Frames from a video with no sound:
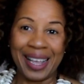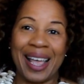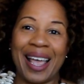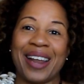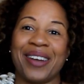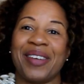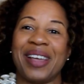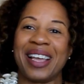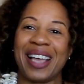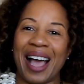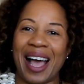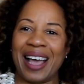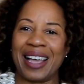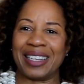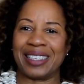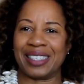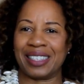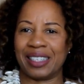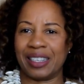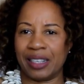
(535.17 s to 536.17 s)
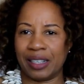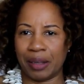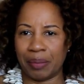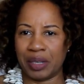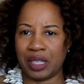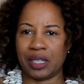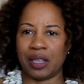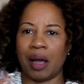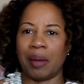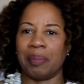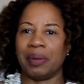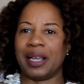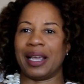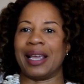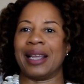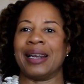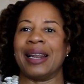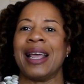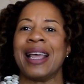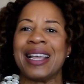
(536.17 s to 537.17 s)
Anyway, guys, let me stop
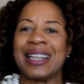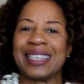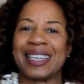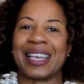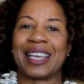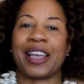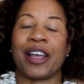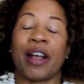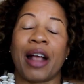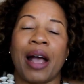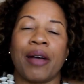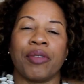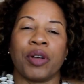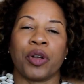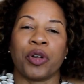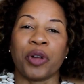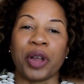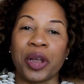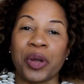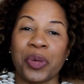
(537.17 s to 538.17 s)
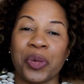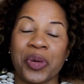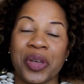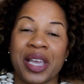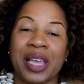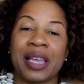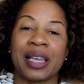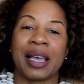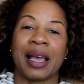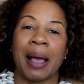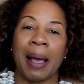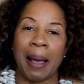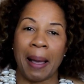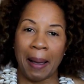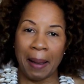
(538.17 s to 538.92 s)
playing. Take care. Have a great week.